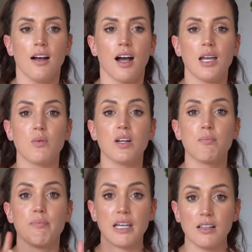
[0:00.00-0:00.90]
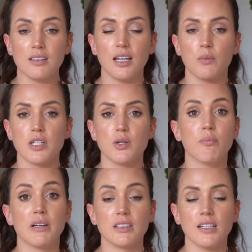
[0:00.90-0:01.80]
I would build, I would do a
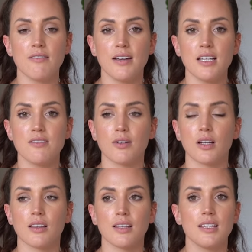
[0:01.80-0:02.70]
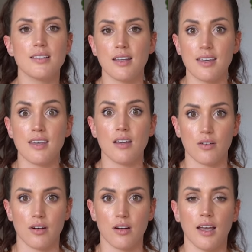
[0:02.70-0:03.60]
building phase for at least a
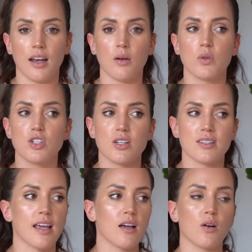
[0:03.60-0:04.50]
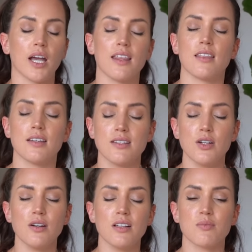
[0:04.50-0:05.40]
year. And I would just say, okay, this
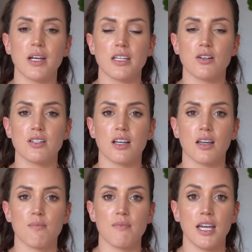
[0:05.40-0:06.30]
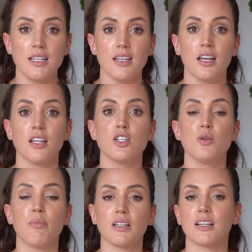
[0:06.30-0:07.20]
year is my year to commit to
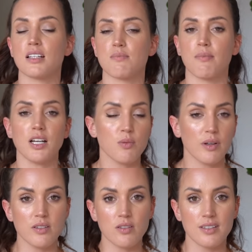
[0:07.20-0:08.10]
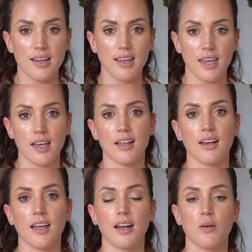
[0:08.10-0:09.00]
building as much muscle as I can
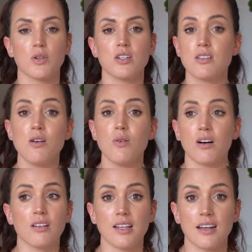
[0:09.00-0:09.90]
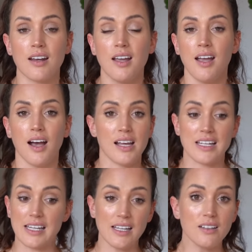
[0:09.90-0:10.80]
and I would just go all in.
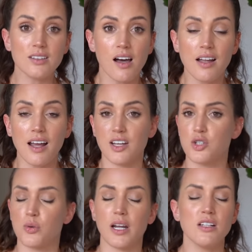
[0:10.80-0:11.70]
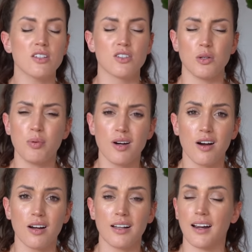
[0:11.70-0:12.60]
I'd eat a lot, I'd train super
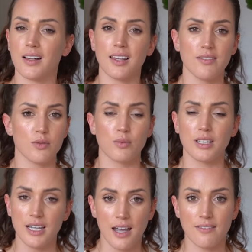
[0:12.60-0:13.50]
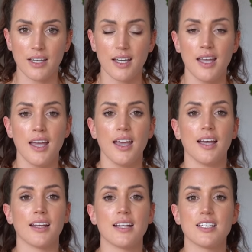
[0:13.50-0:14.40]
hard and I'd lift really heavy and I